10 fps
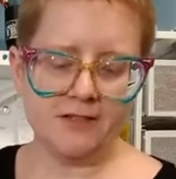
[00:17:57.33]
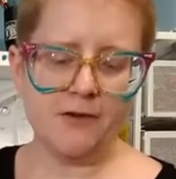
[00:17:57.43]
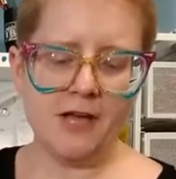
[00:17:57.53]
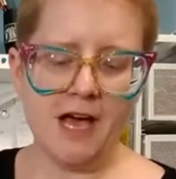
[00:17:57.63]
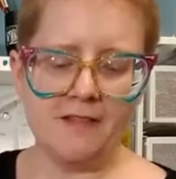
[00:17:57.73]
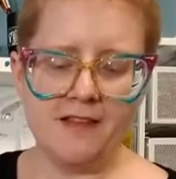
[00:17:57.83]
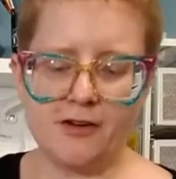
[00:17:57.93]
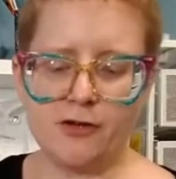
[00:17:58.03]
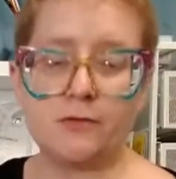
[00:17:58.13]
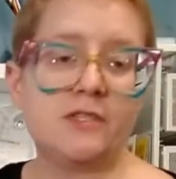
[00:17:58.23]
So yeah, these
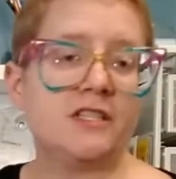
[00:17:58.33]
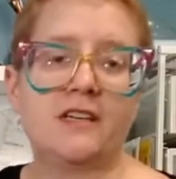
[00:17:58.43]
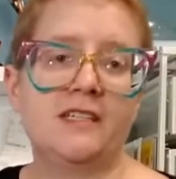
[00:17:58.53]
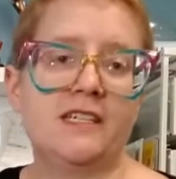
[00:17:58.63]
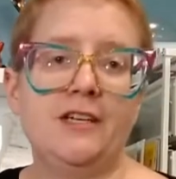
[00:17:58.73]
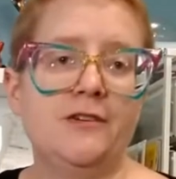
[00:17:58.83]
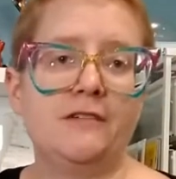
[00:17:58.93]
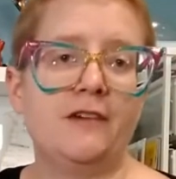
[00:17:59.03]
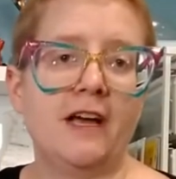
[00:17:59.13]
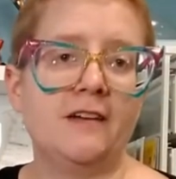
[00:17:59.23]
girls will just continue
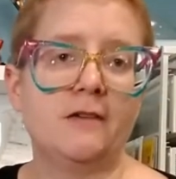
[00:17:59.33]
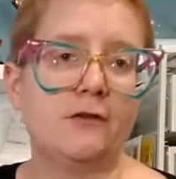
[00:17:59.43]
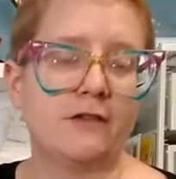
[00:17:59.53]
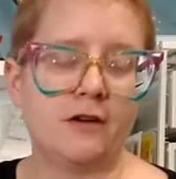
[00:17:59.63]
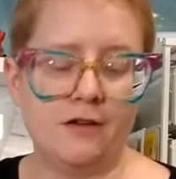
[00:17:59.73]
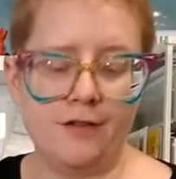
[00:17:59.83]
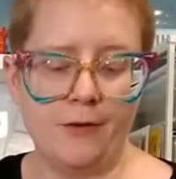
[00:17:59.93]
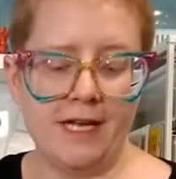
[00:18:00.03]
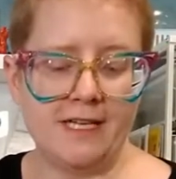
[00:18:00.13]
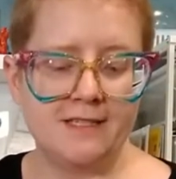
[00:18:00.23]
to fight over all the
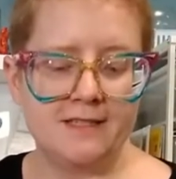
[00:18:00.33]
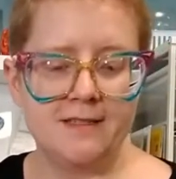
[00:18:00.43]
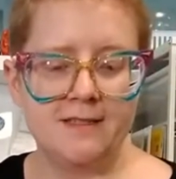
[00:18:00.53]
wigs